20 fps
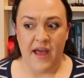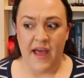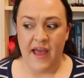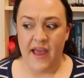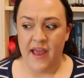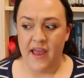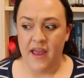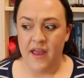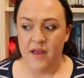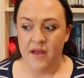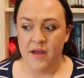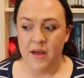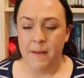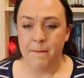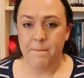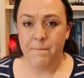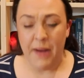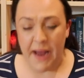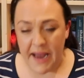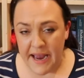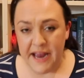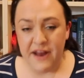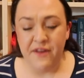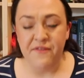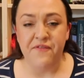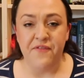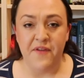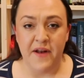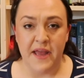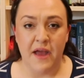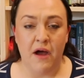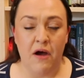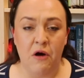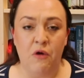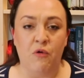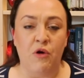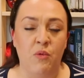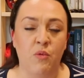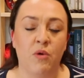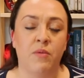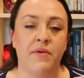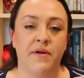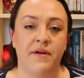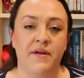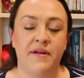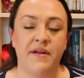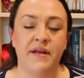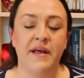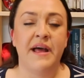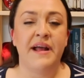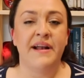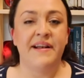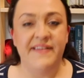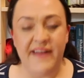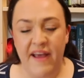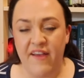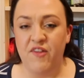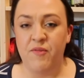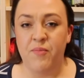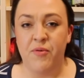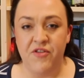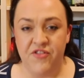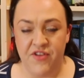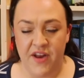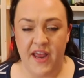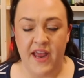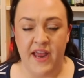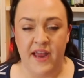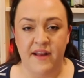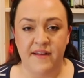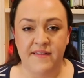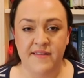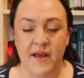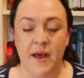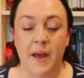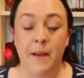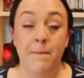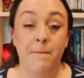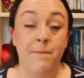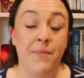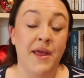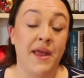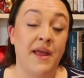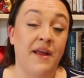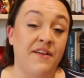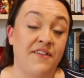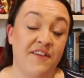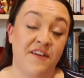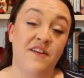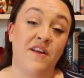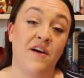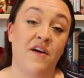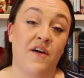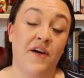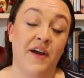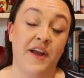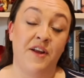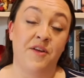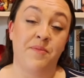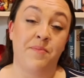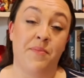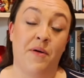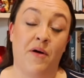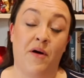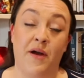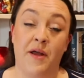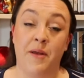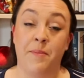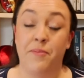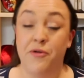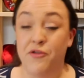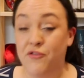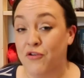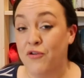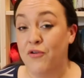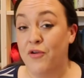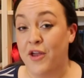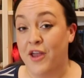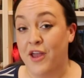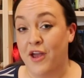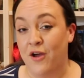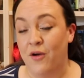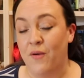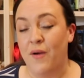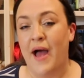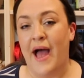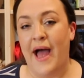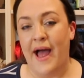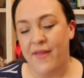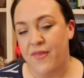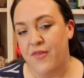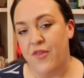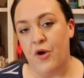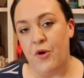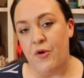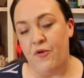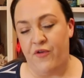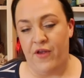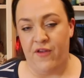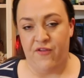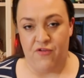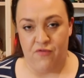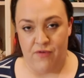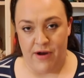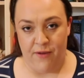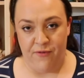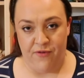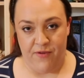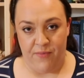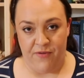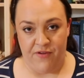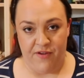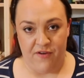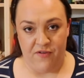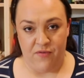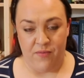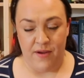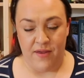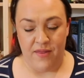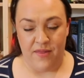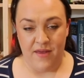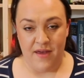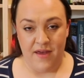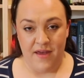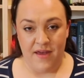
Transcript: A painfully hungry woman, desperate to eat, being denied by Petruchio and those he surrounds himself with.